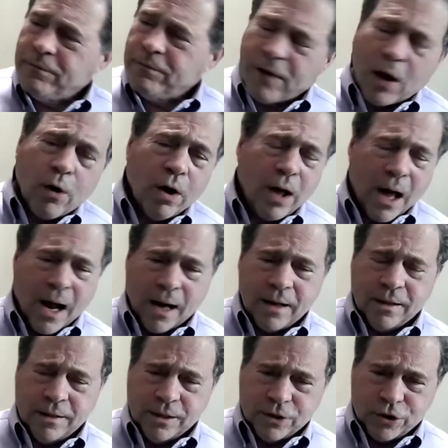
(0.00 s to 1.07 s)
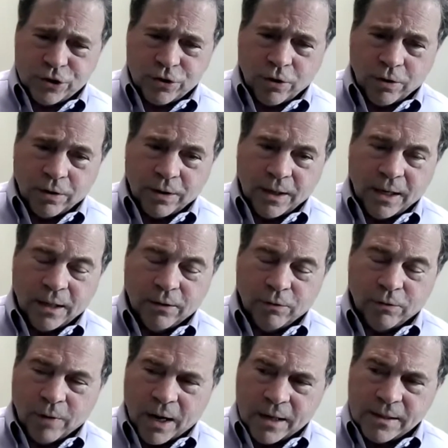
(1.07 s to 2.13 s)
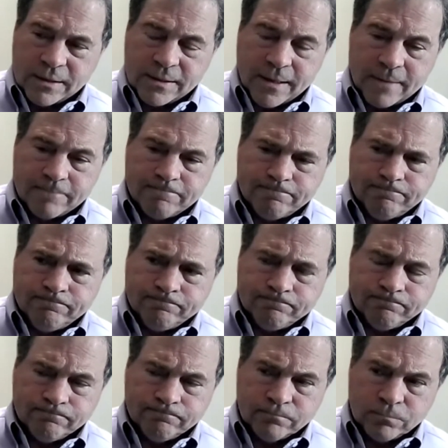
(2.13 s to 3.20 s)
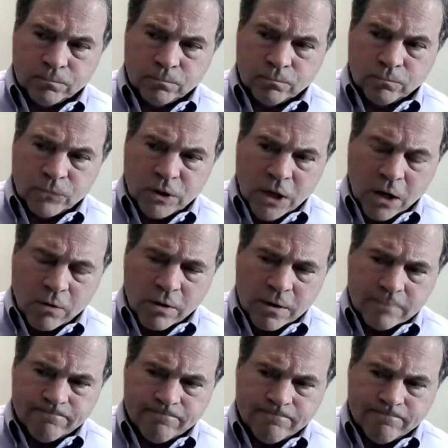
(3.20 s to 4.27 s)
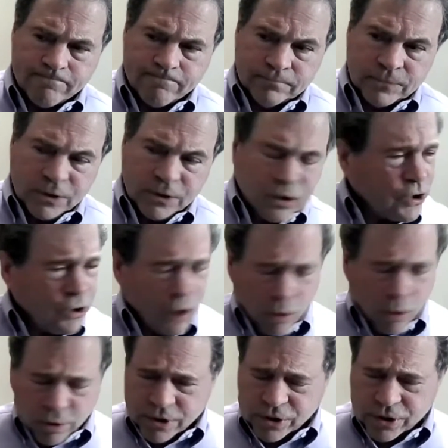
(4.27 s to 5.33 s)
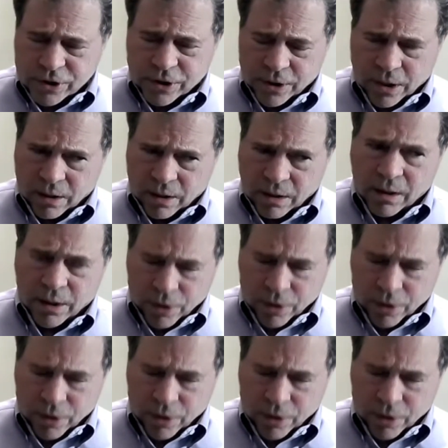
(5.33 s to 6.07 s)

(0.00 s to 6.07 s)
fell out of the shirt. And Miranda said, Howard, did you notice a